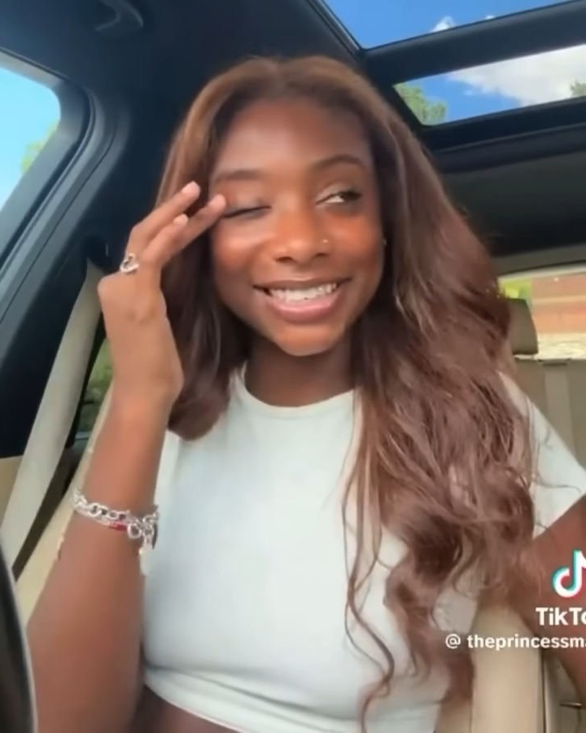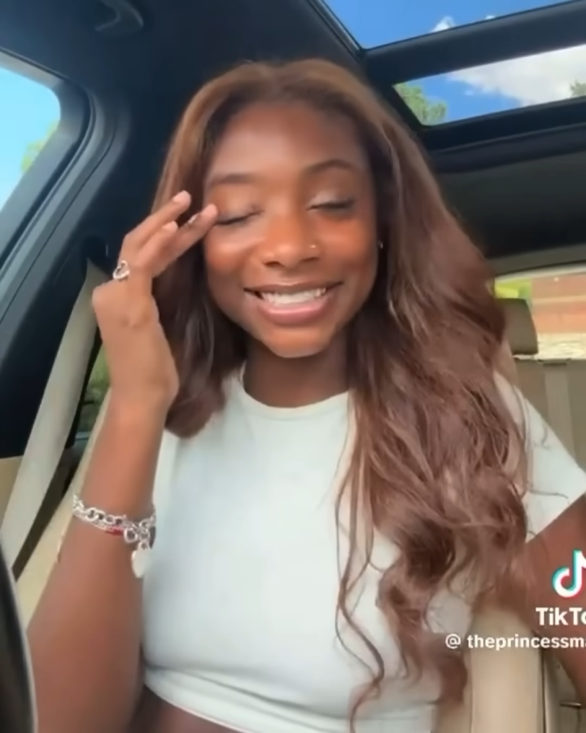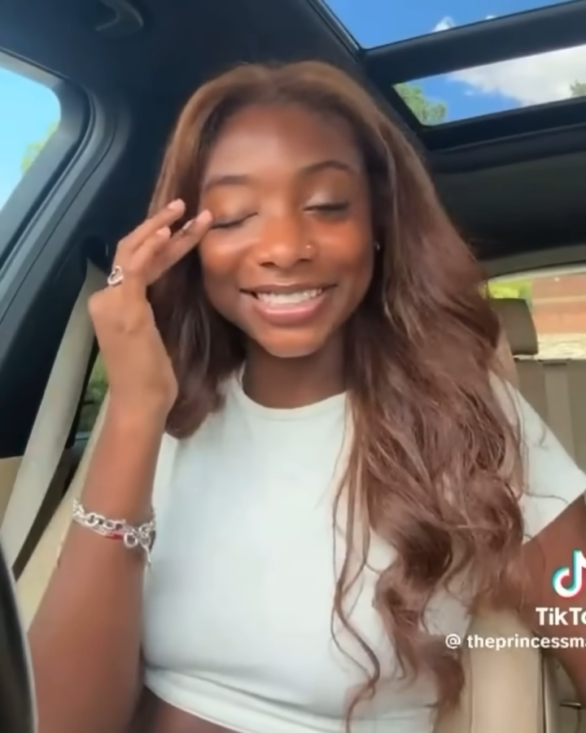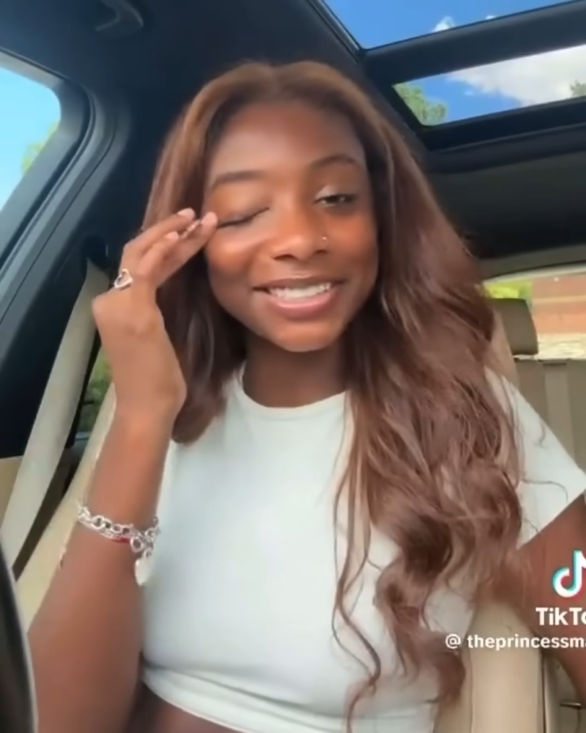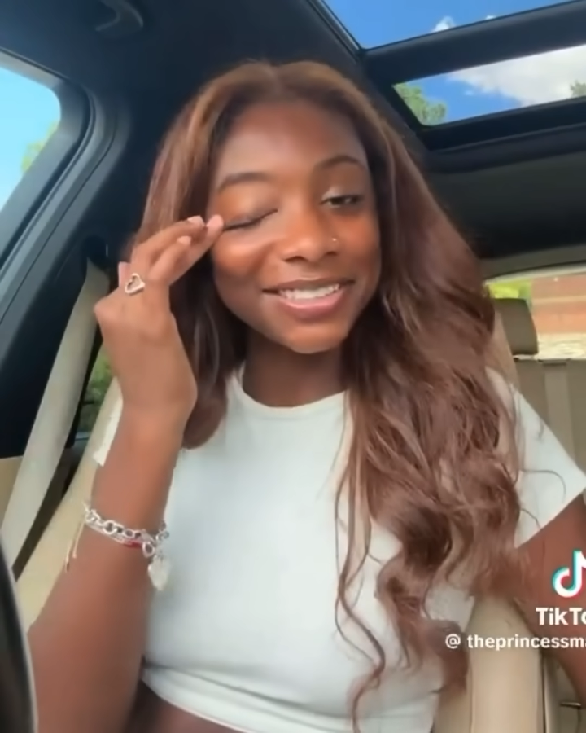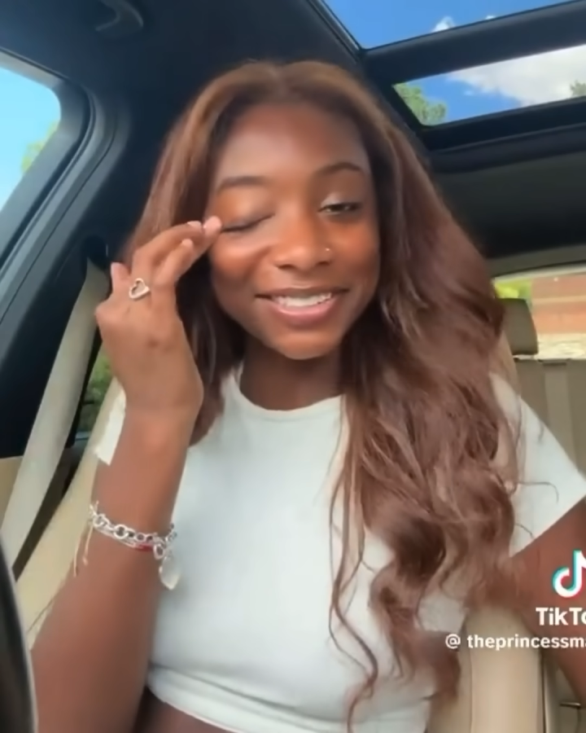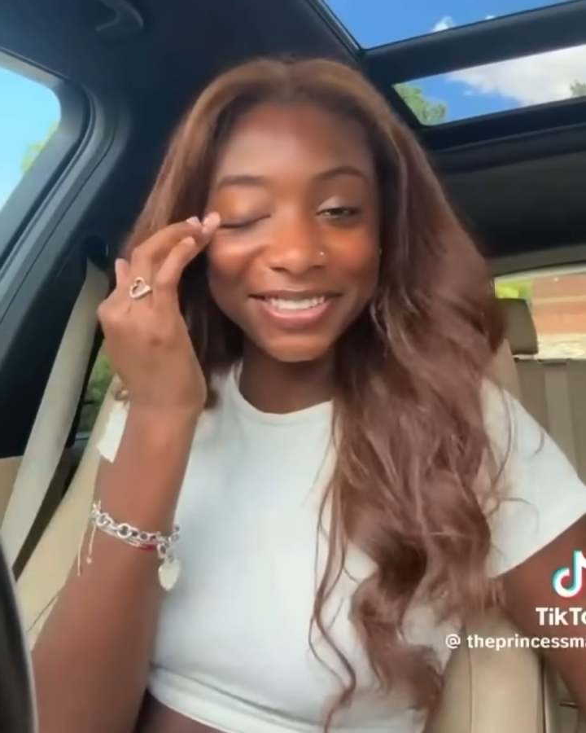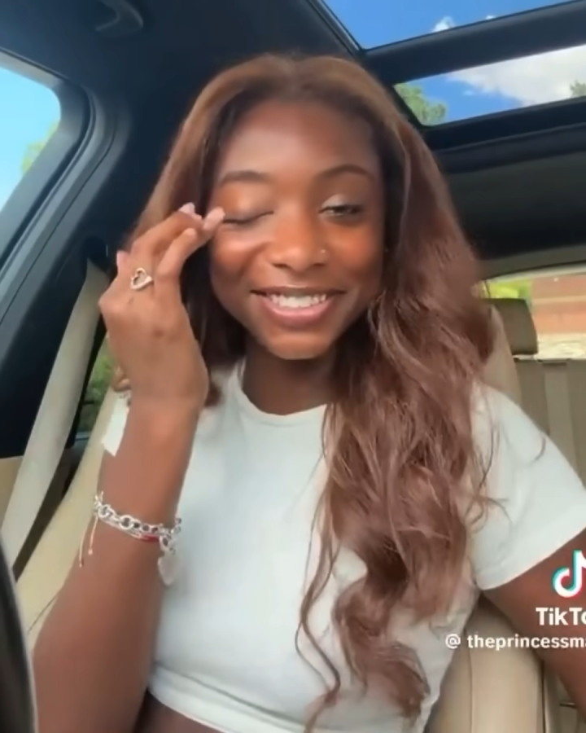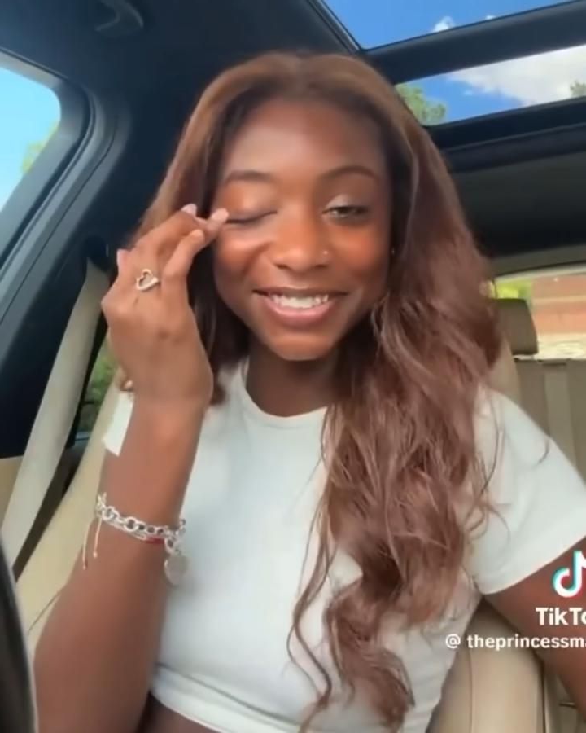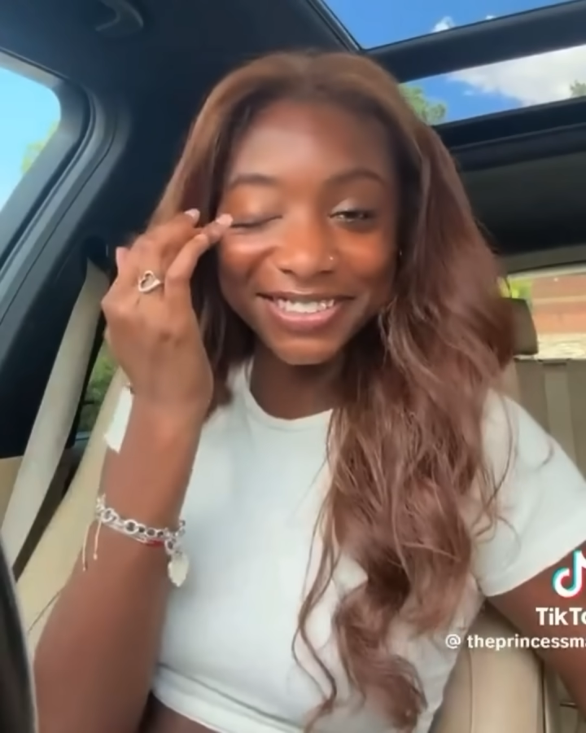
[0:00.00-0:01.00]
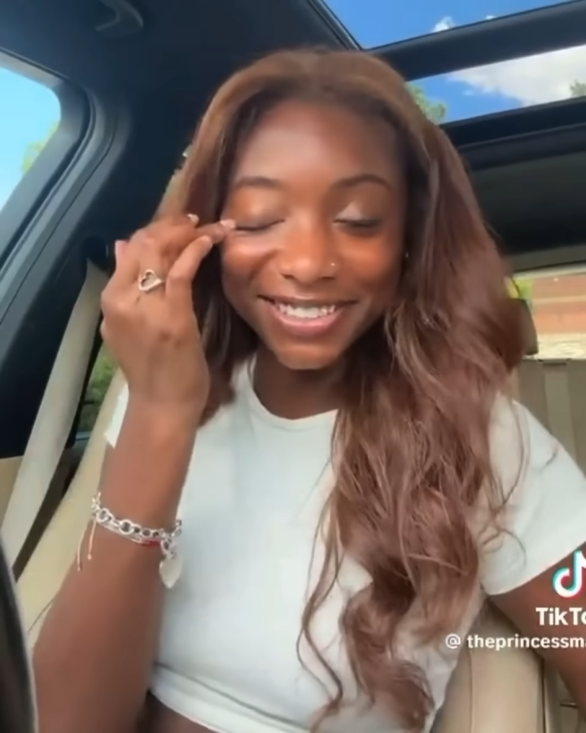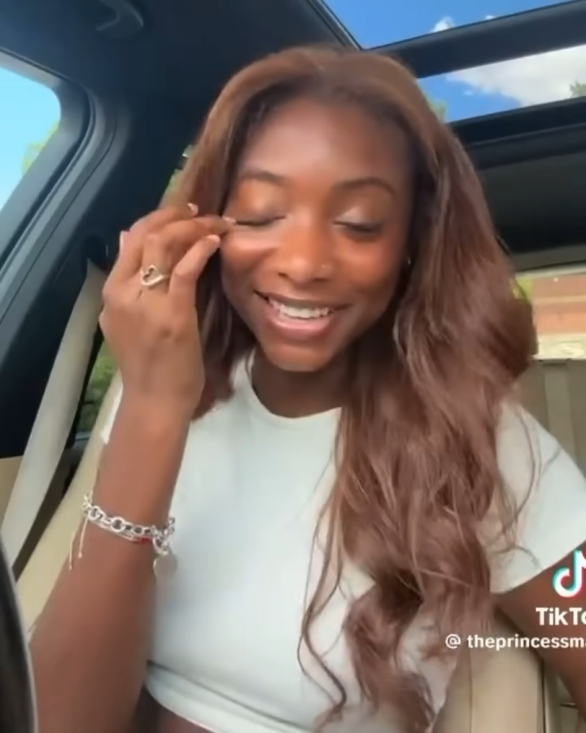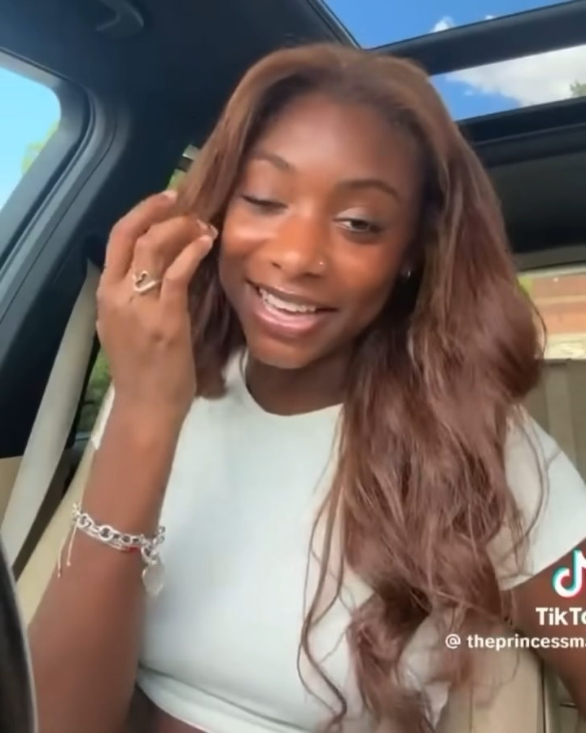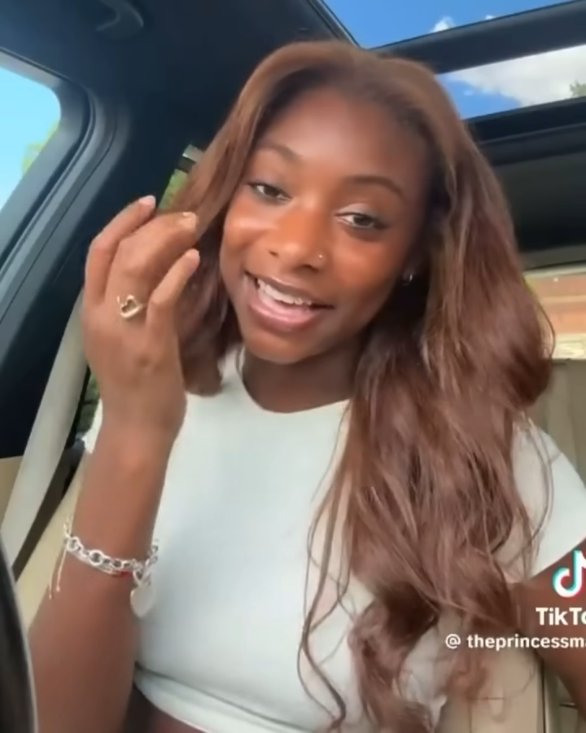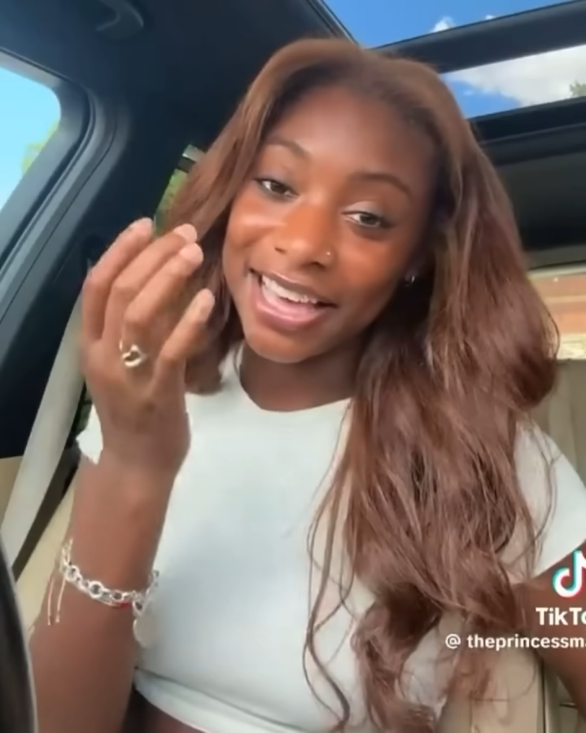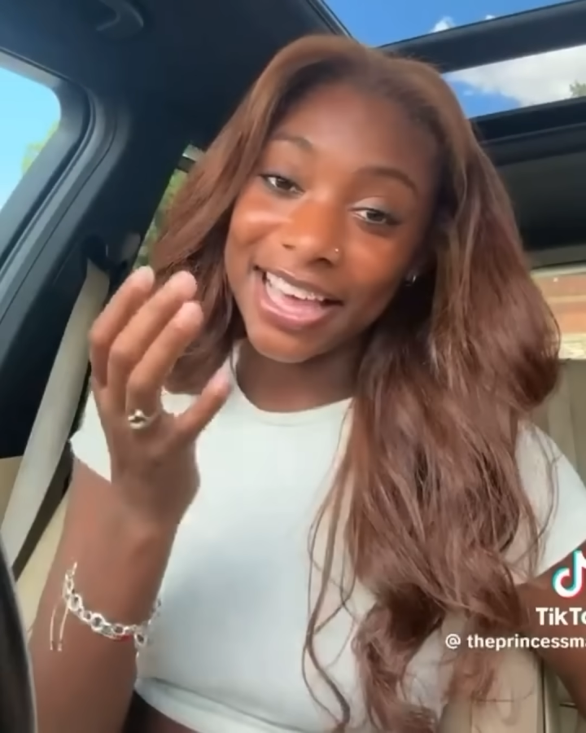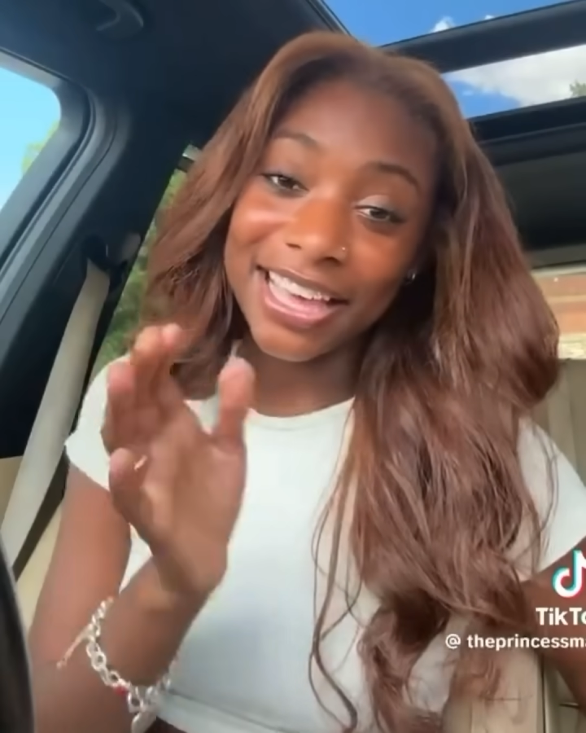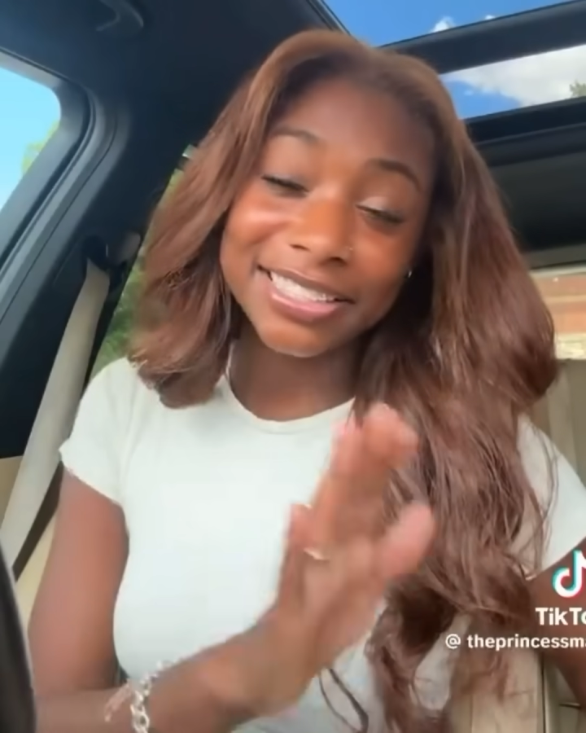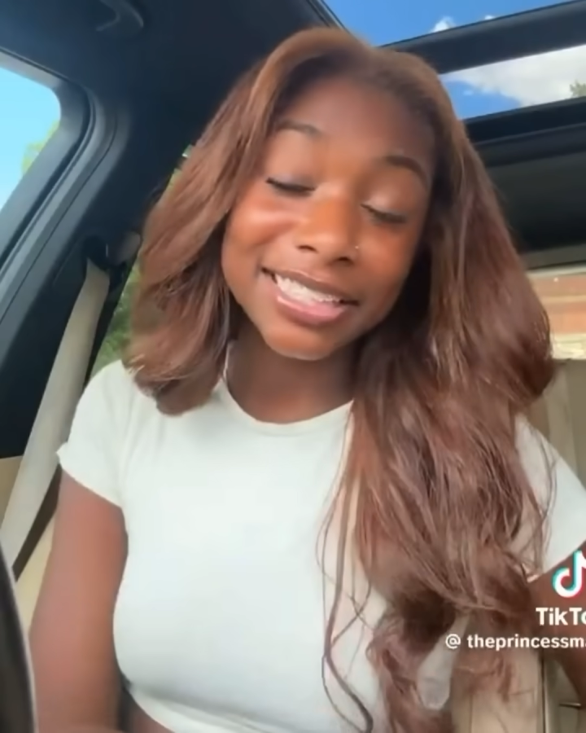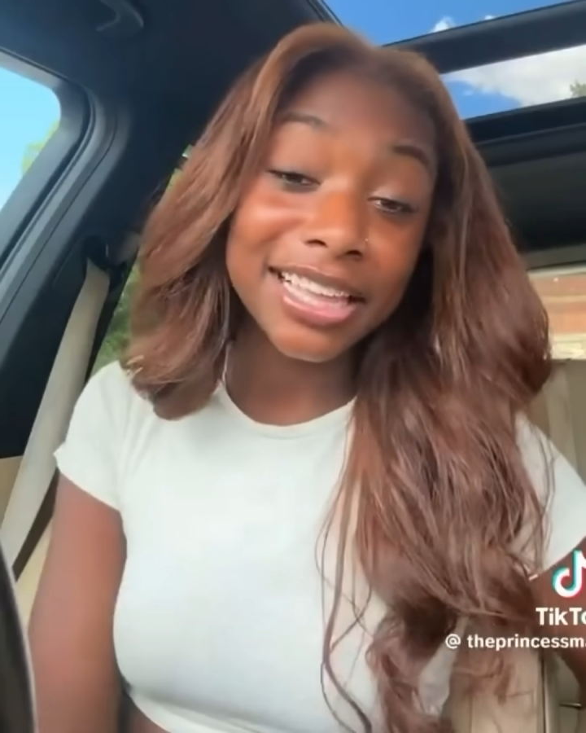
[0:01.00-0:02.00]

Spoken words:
because as a